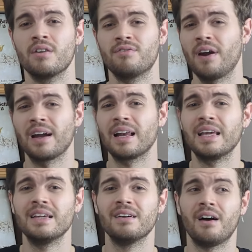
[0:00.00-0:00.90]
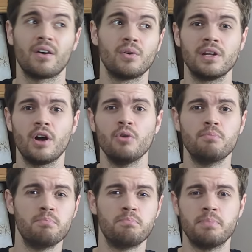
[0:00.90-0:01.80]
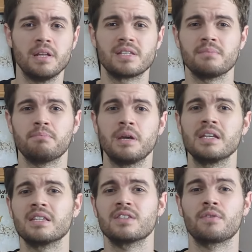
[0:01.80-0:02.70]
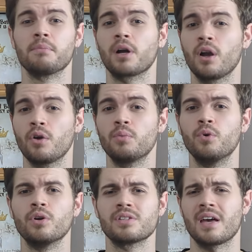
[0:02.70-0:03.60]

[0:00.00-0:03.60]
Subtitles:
Frankly, I only know bits and pieces from the Clone Wars